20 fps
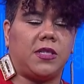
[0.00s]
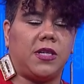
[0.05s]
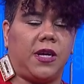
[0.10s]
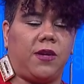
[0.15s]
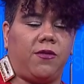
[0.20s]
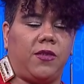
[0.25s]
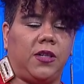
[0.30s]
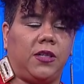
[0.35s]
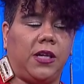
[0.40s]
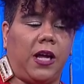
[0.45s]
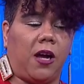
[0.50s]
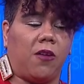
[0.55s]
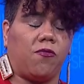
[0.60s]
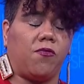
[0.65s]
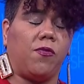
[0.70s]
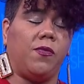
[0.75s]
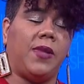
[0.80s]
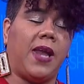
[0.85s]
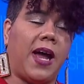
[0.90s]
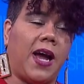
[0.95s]
Navy
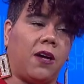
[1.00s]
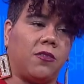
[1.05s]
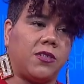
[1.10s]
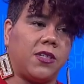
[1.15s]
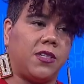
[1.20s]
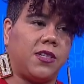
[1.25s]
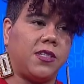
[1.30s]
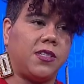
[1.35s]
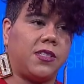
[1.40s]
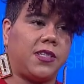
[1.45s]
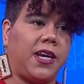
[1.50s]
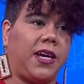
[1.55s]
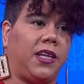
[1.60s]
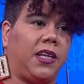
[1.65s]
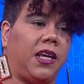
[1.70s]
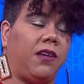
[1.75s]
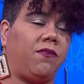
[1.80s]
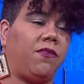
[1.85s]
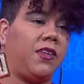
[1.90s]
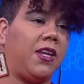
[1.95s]
left. Now to this day,
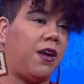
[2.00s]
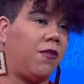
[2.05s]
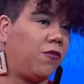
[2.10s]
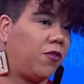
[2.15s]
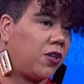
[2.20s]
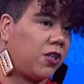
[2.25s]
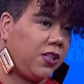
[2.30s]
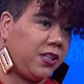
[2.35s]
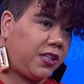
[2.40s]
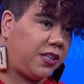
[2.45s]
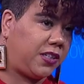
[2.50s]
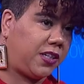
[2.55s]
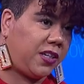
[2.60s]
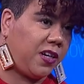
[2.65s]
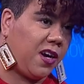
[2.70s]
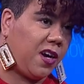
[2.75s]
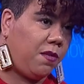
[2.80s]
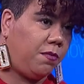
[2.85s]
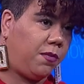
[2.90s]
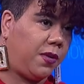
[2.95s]
they've never cleaned it
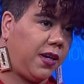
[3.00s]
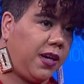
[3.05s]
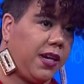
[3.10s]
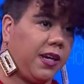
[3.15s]
up,